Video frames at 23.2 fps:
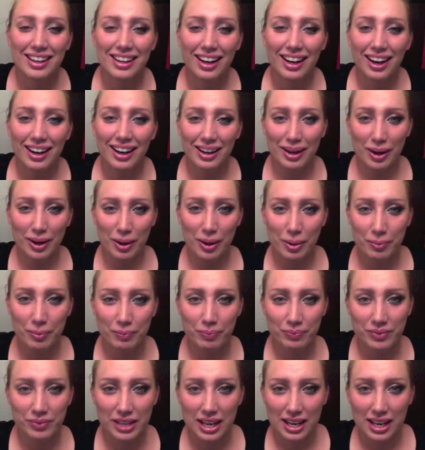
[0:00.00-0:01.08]

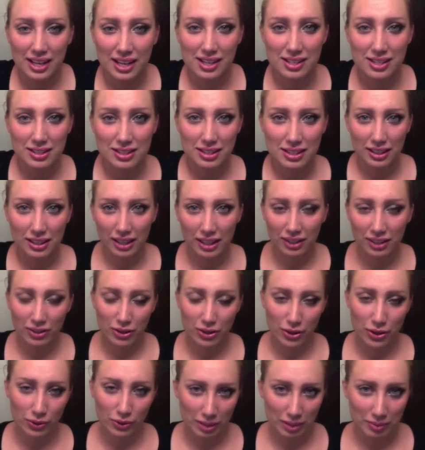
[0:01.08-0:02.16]
And I don't
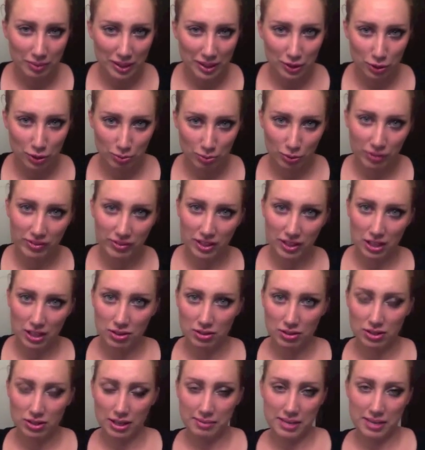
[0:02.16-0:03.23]
know, I might do more
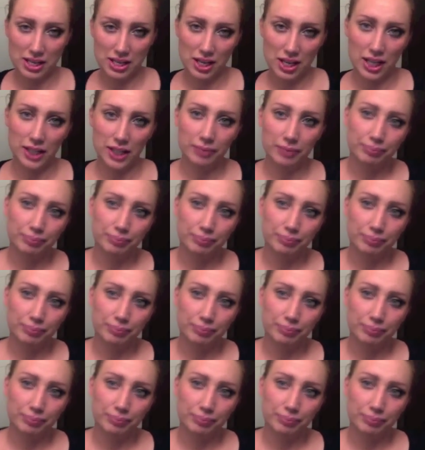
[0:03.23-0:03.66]
videos, I might not.